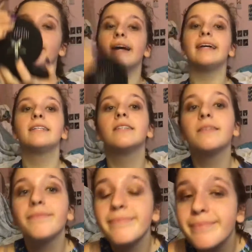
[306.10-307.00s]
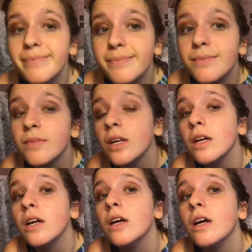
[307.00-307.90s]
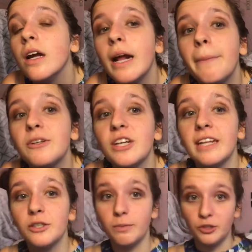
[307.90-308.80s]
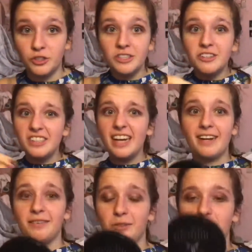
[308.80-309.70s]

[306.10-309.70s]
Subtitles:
nice. I appreciate that so much. This looks like...